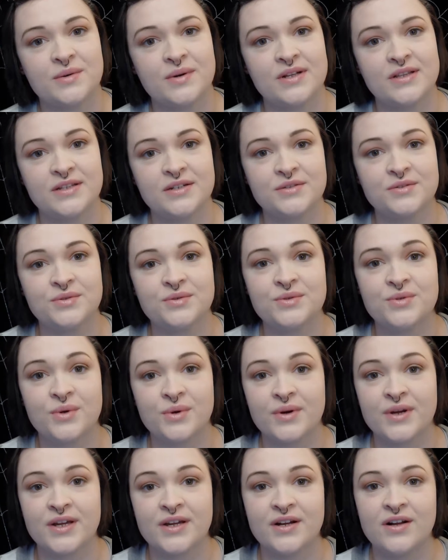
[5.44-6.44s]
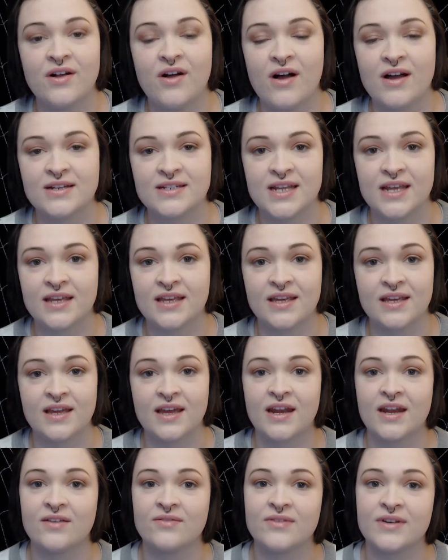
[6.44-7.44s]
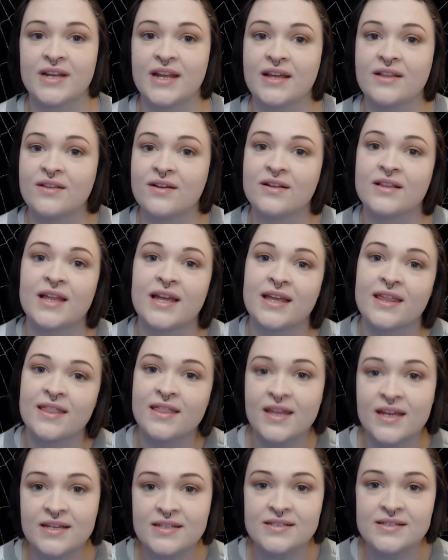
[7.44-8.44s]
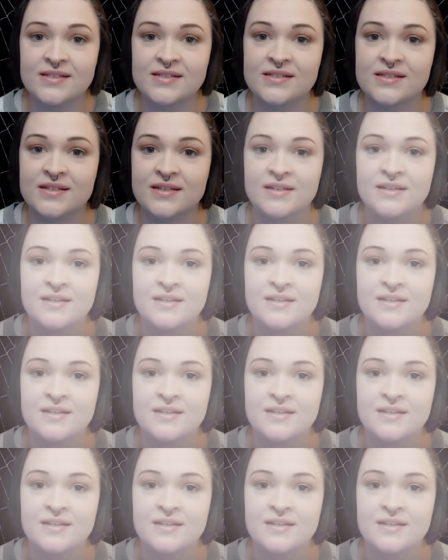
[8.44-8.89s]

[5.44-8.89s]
a little tutorial on taking an everyday look like this